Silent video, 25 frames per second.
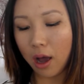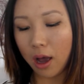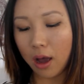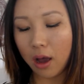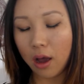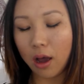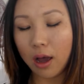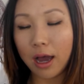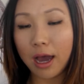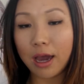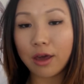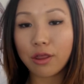
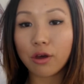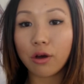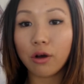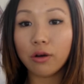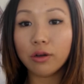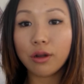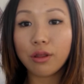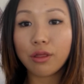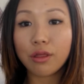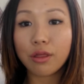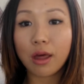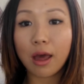either
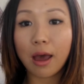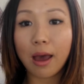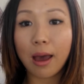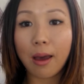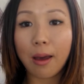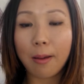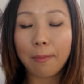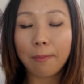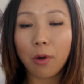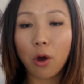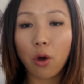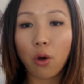on its
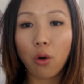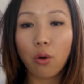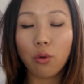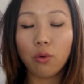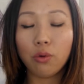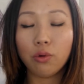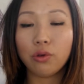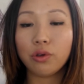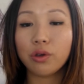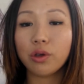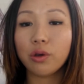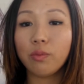own,
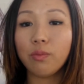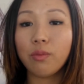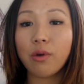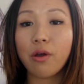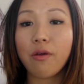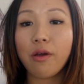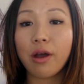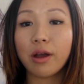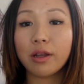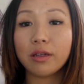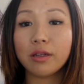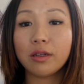or you can
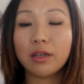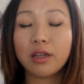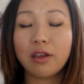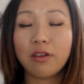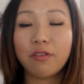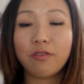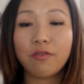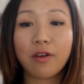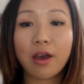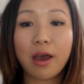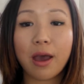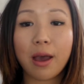wear it
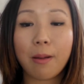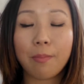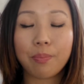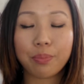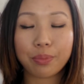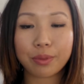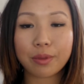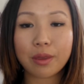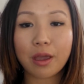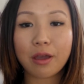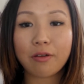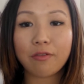underneath
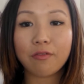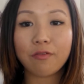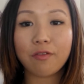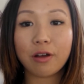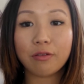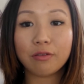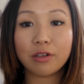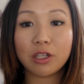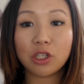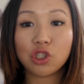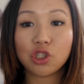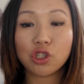
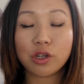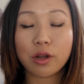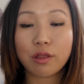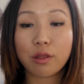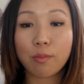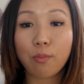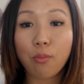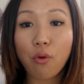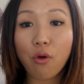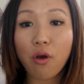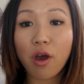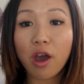foundation as a
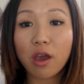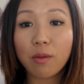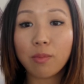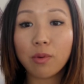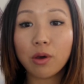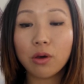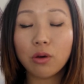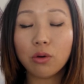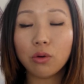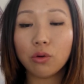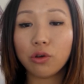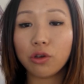
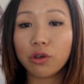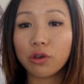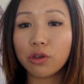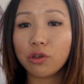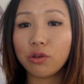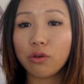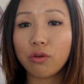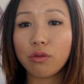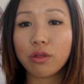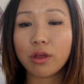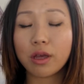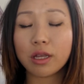primer, or you can
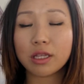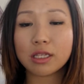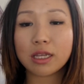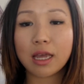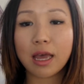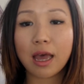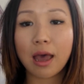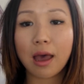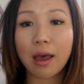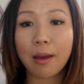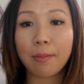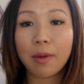use it
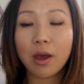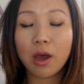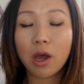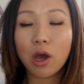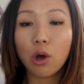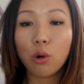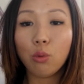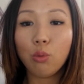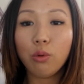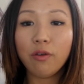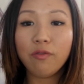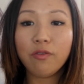
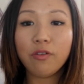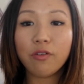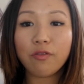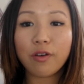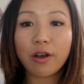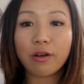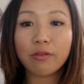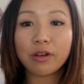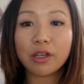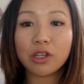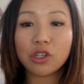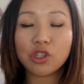with your
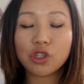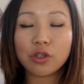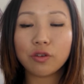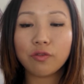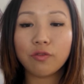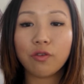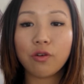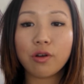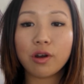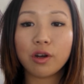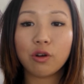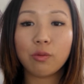foundation
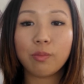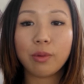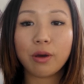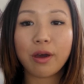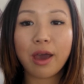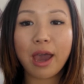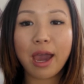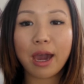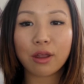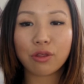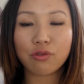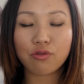for a little bit
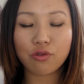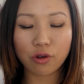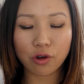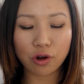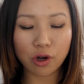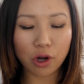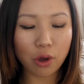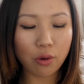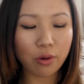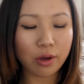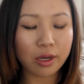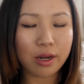extra
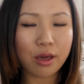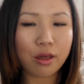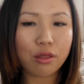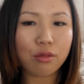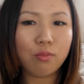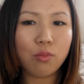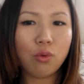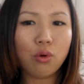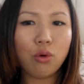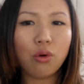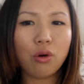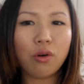glow. It is
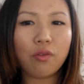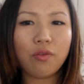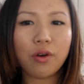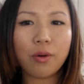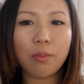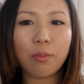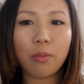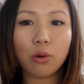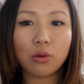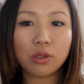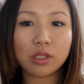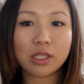more of a
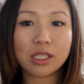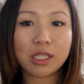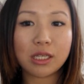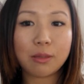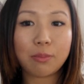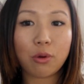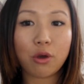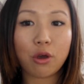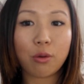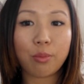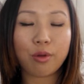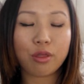
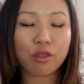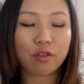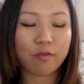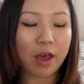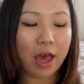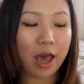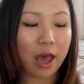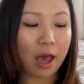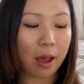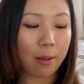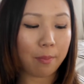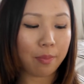multi-purpose
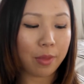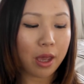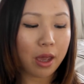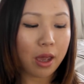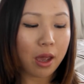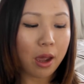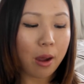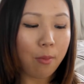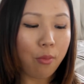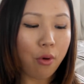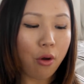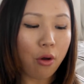
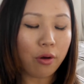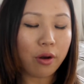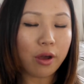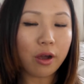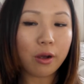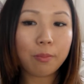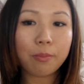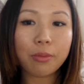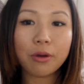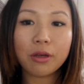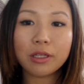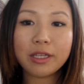
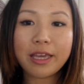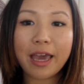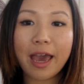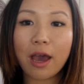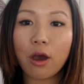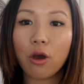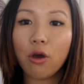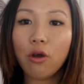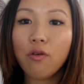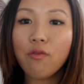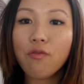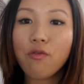product, but yeah,
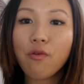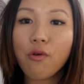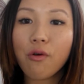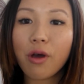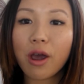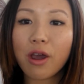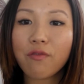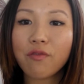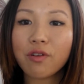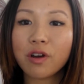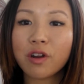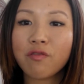overall
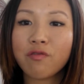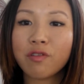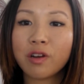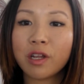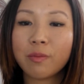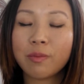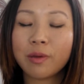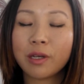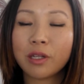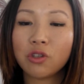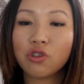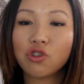I really
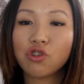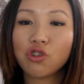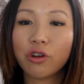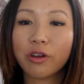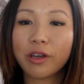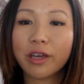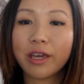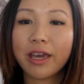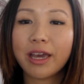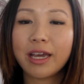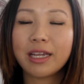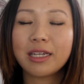been
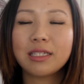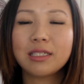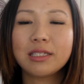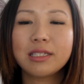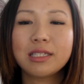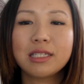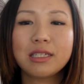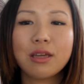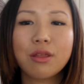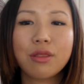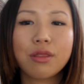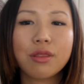enjoying it, and
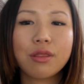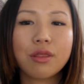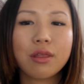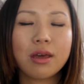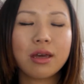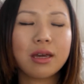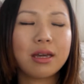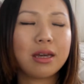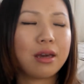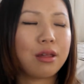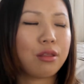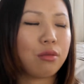this
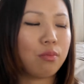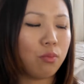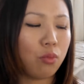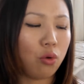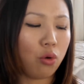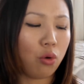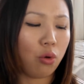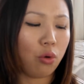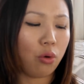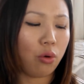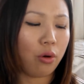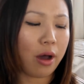is
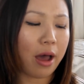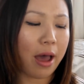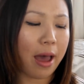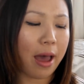more